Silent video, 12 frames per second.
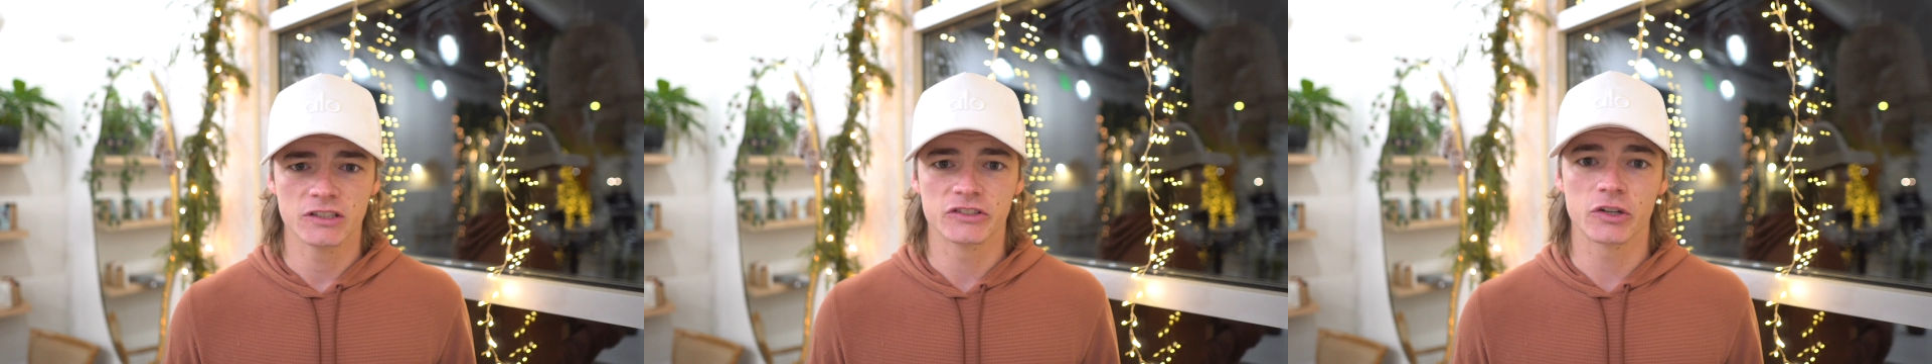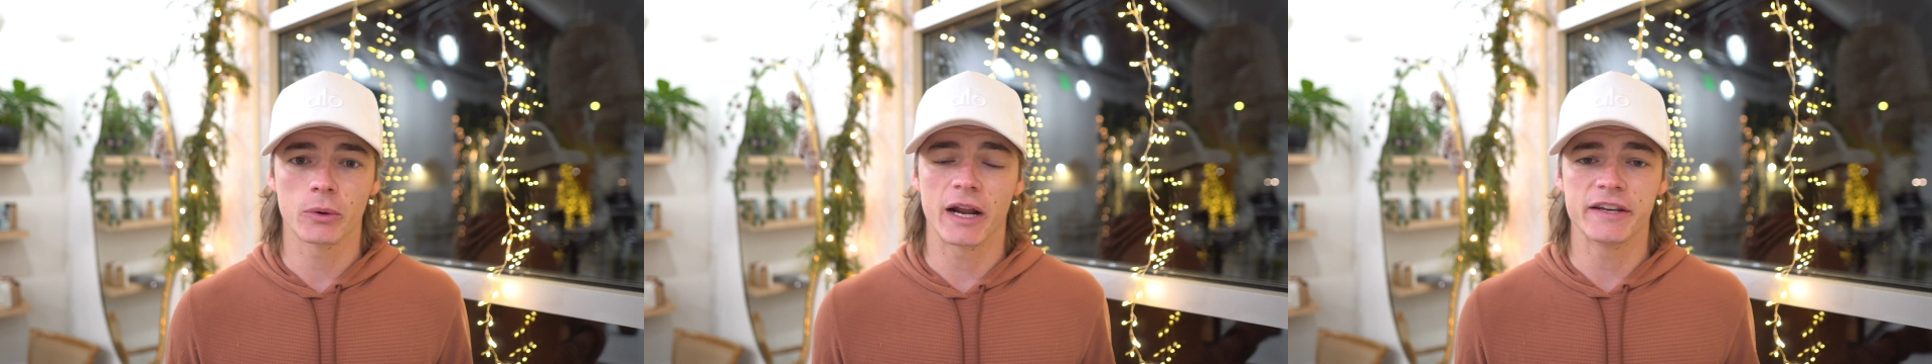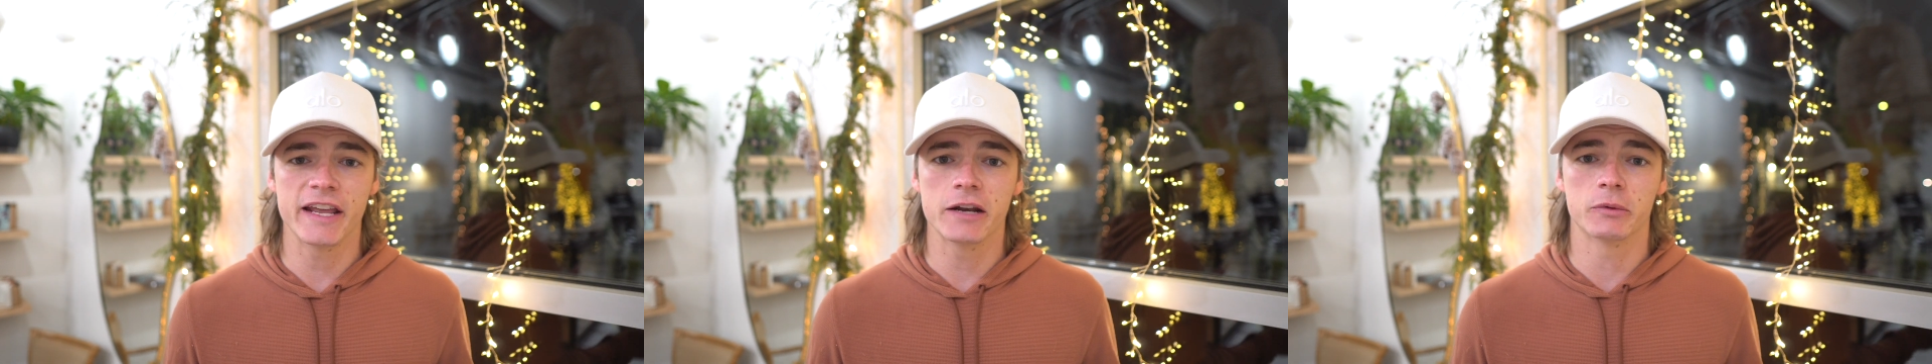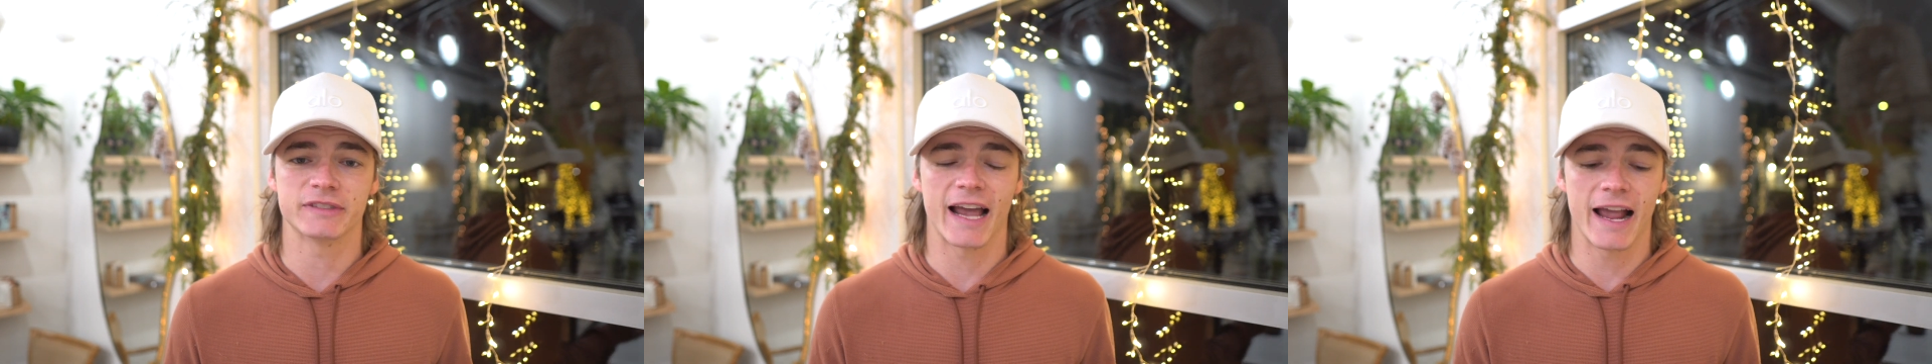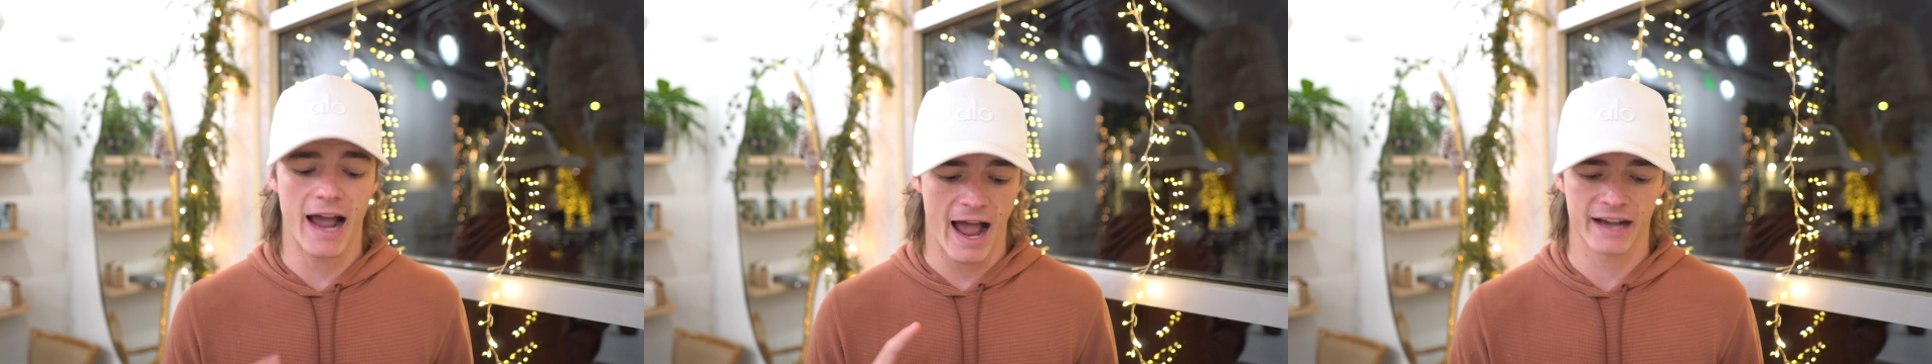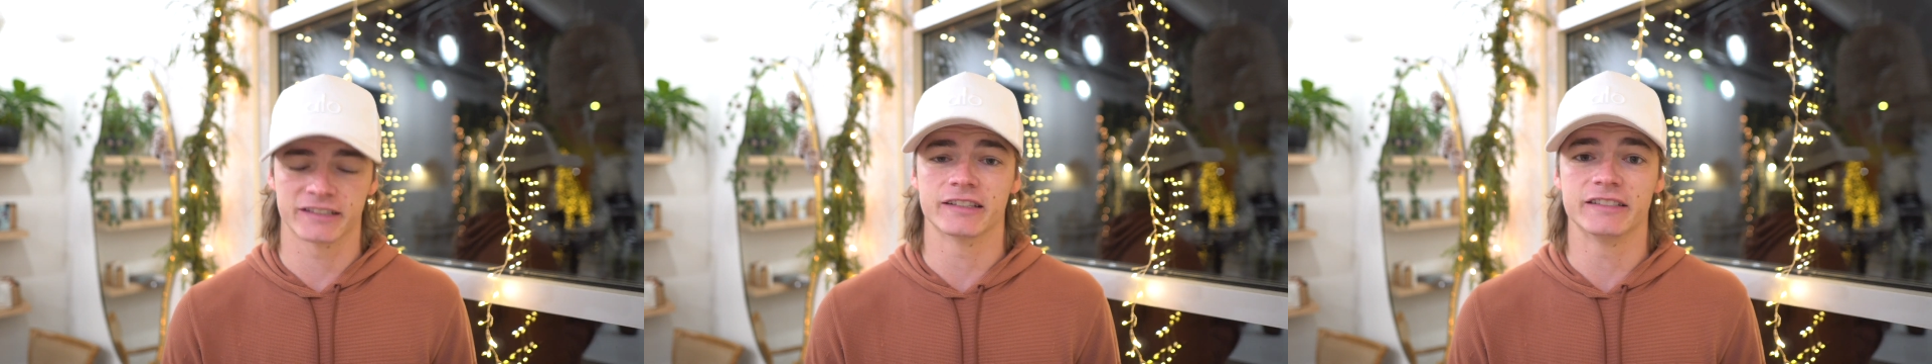So what I did was I
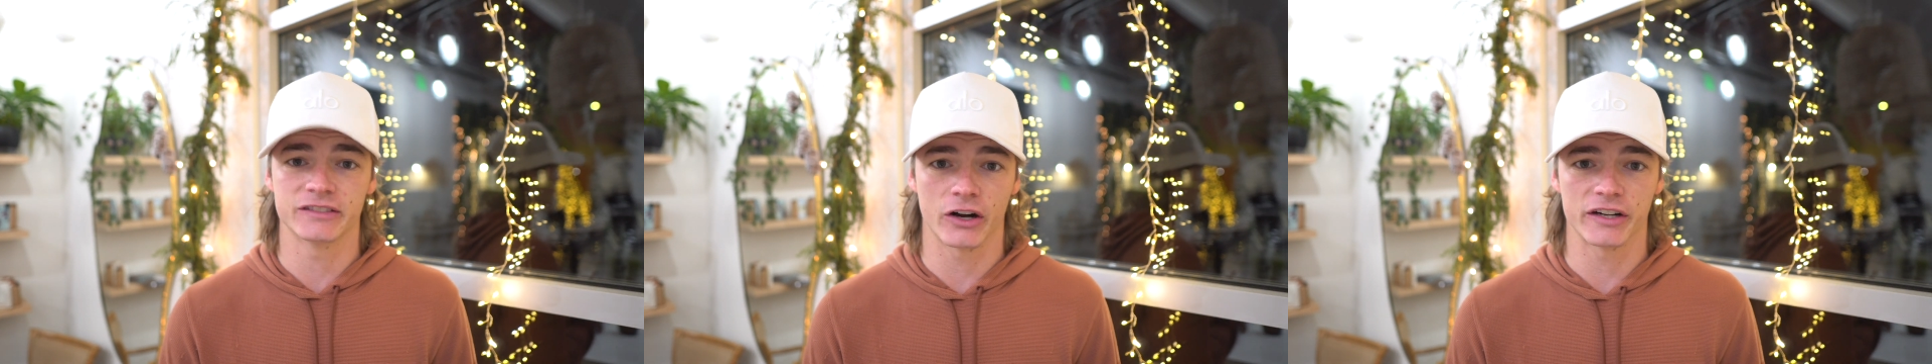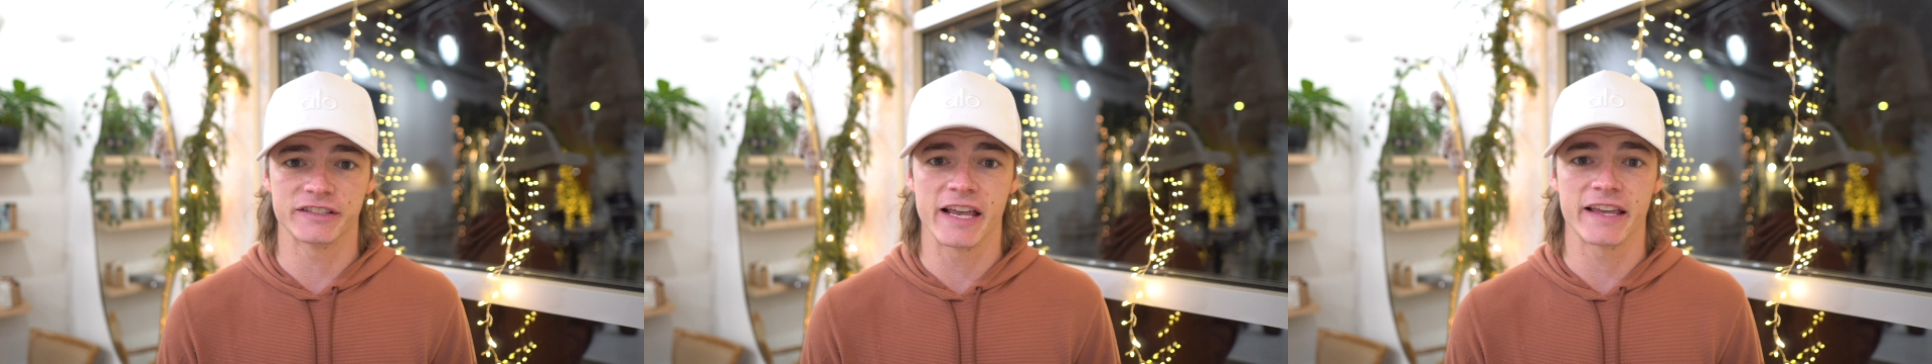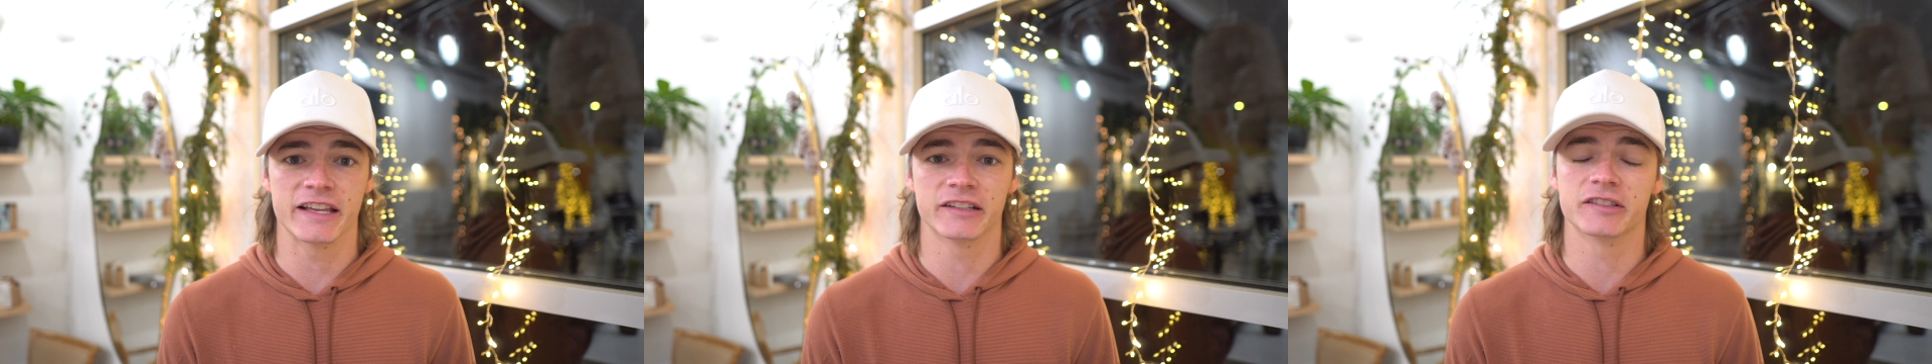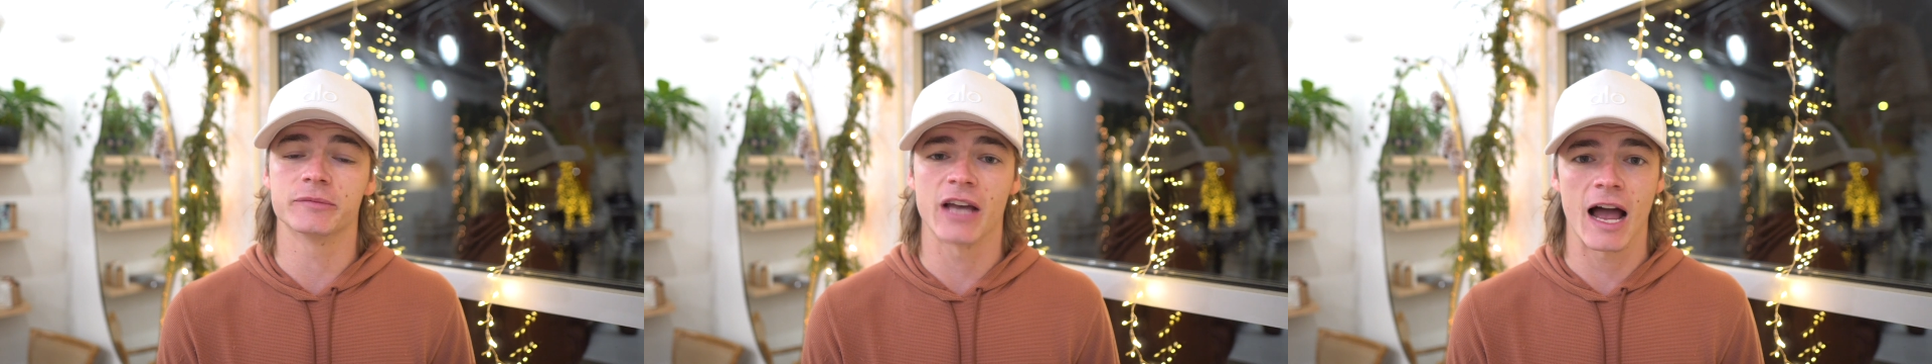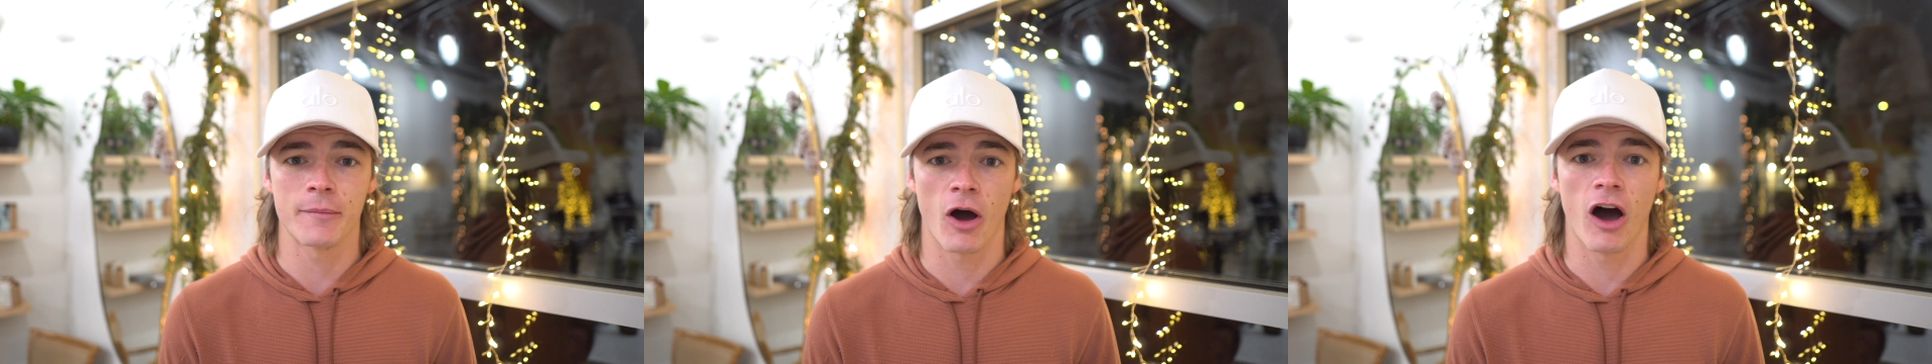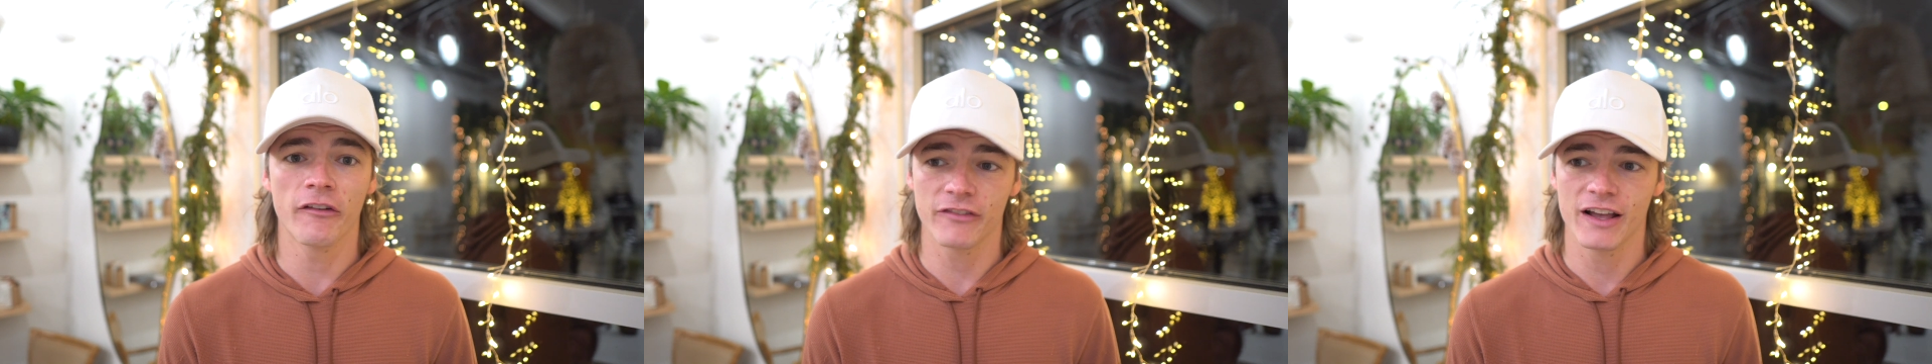actually started taking some time
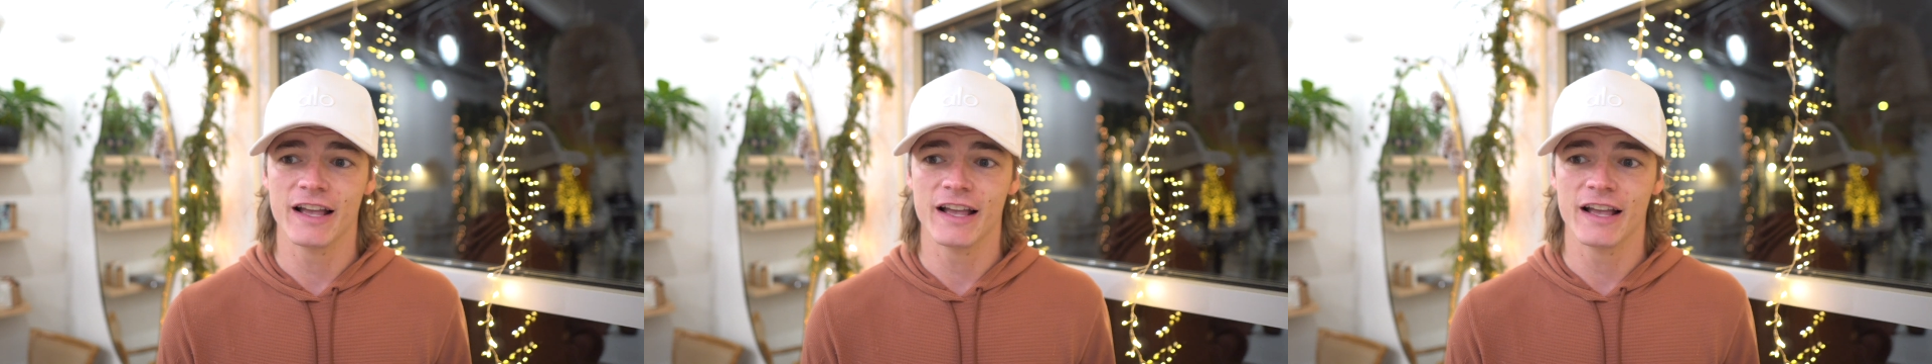off,